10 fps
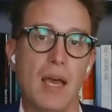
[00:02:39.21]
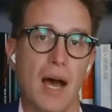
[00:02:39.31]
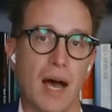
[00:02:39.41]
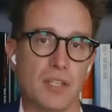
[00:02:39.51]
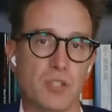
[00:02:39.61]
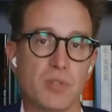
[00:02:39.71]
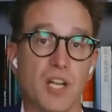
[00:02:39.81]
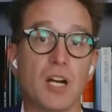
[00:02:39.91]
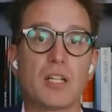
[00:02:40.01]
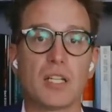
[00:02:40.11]
Uh, so it's
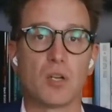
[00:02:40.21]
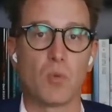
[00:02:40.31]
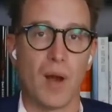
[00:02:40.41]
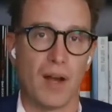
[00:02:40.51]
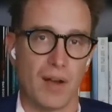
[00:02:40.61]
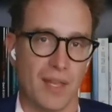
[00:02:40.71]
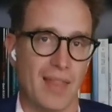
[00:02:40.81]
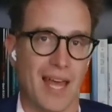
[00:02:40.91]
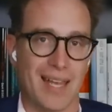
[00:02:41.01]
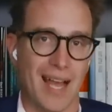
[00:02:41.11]
unclear where in
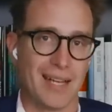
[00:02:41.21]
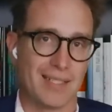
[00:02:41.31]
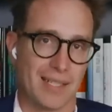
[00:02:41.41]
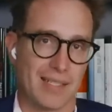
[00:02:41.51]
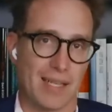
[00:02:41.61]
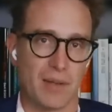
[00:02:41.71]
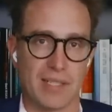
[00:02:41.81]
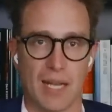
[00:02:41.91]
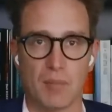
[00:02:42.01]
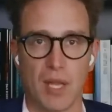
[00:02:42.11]
that 96 hour
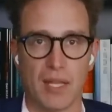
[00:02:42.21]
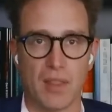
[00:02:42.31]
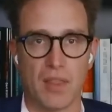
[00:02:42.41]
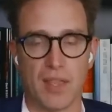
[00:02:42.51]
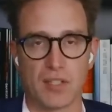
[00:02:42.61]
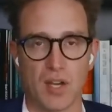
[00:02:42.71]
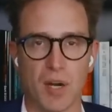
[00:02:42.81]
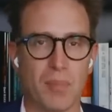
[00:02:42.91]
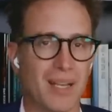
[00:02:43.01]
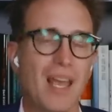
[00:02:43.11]
timeline things are,
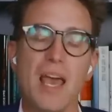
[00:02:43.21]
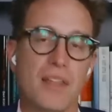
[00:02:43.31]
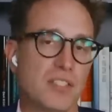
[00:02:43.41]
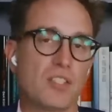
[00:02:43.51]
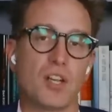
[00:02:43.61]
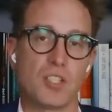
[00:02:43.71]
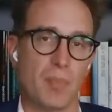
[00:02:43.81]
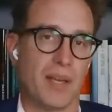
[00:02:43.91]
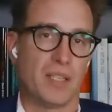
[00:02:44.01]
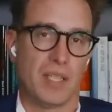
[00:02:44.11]
but this is all
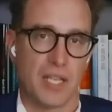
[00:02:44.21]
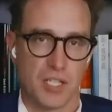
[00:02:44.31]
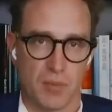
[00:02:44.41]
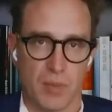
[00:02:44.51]
speculation.